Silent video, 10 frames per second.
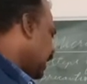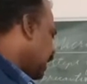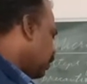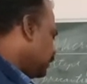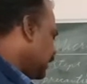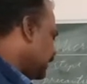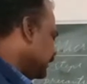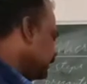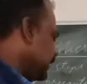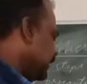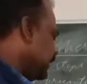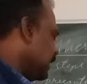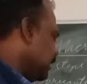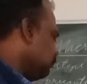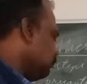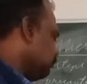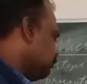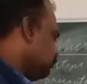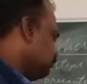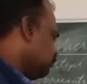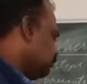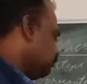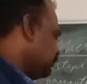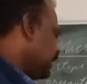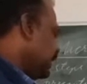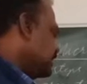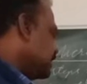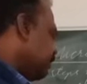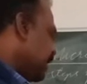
how the national income is